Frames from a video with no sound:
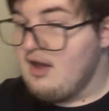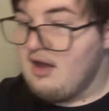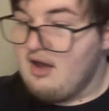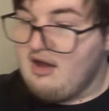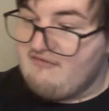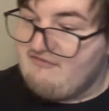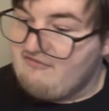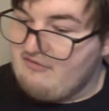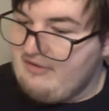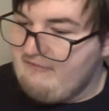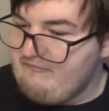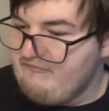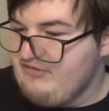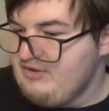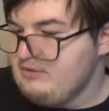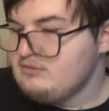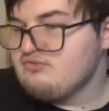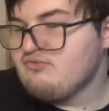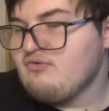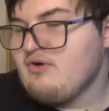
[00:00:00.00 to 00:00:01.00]
It
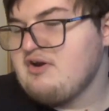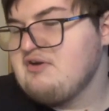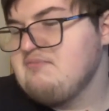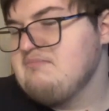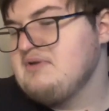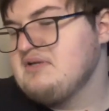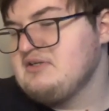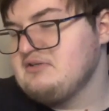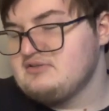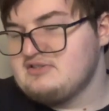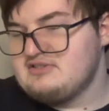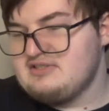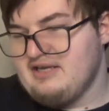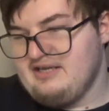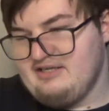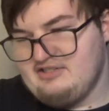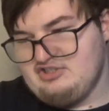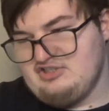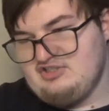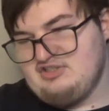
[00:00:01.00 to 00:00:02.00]
feels very middle
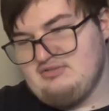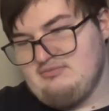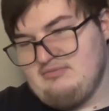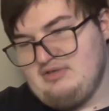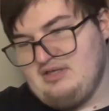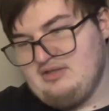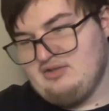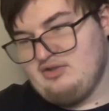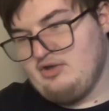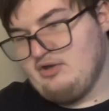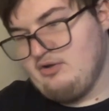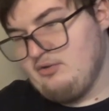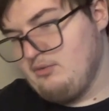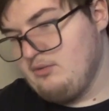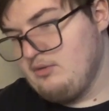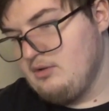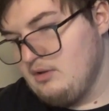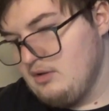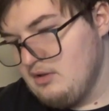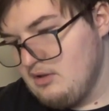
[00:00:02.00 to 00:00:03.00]
stagey to me though,
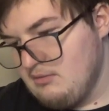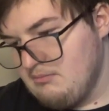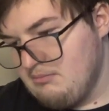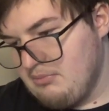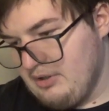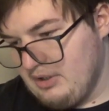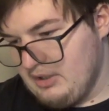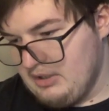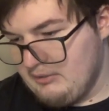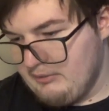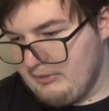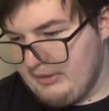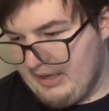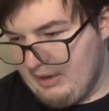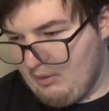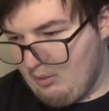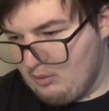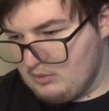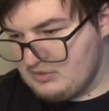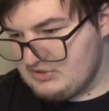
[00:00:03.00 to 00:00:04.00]
but
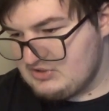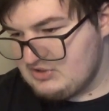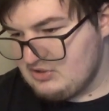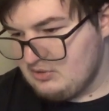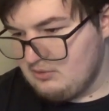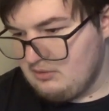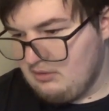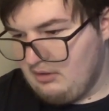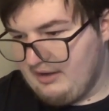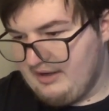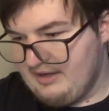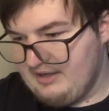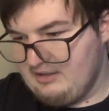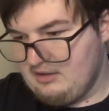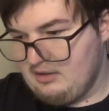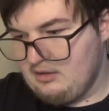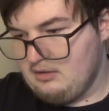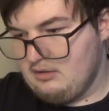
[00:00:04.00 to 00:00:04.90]
it also like